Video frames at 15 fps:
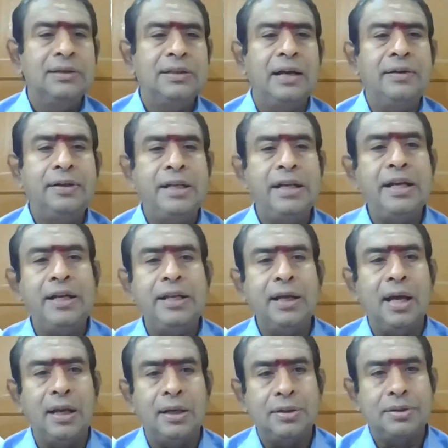Then
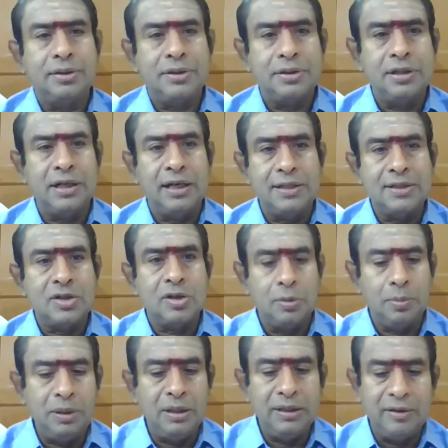TDR,
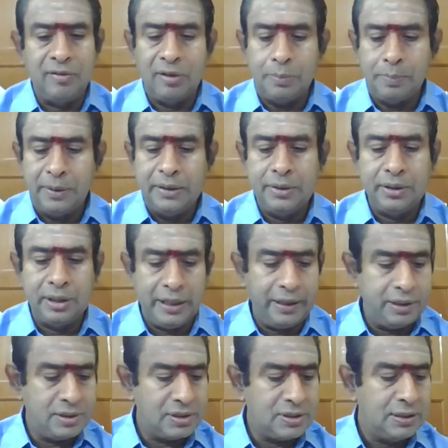transferable development
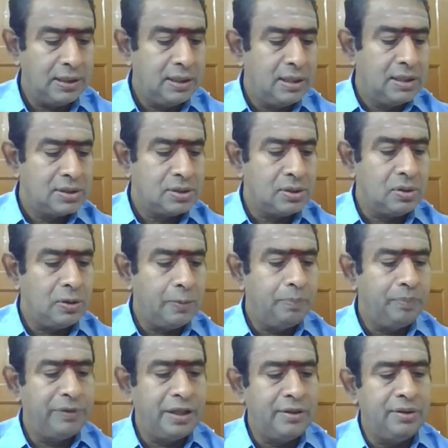rights. So
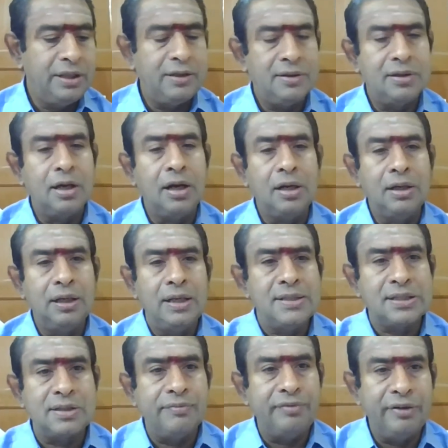in the third
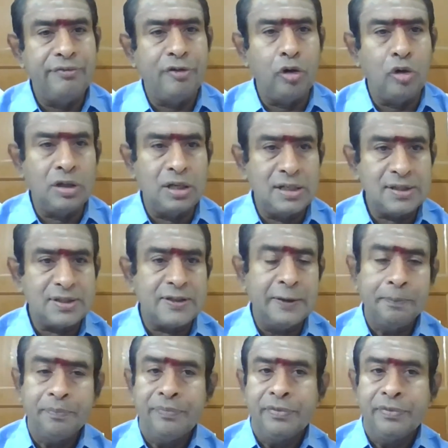list, we focused.